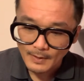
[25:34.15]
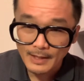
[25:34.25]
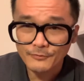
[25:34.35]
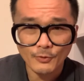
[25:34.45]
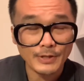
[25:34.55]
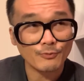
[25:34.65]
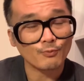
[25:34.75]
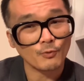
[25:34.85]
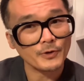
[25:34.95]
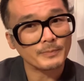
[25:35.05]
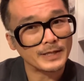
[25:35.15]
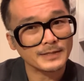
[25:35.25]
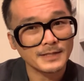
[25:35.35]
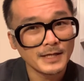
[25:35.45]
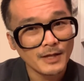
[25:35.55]
And so he was worried
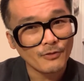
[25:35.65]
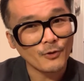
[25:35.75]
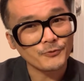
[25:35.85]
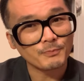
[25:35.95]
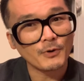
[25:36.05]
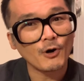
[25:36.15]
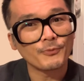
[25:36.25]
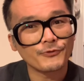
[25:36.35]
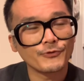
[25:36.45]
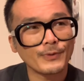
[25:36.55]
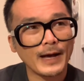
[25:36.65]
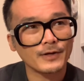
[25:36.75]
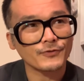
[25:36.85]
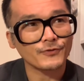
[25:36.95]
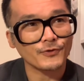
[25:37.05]
because those bulbs too had
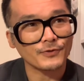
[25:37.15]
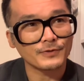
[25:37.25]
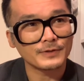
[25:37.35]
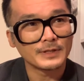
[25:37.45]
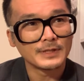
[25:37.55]
a certain